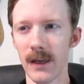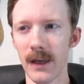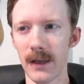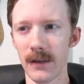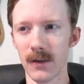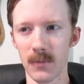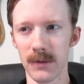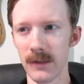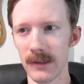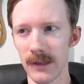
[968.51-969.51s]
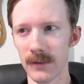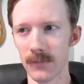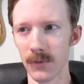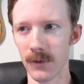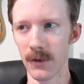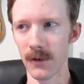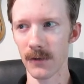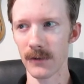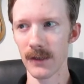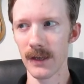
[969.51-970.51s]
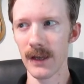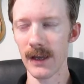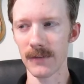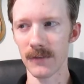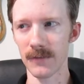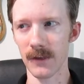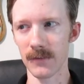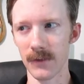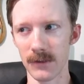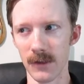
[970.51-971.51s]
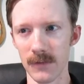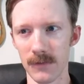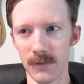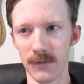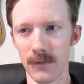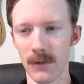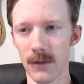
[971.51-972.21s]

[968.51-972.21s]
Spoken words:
a complete lack of regard at the sight of injustice,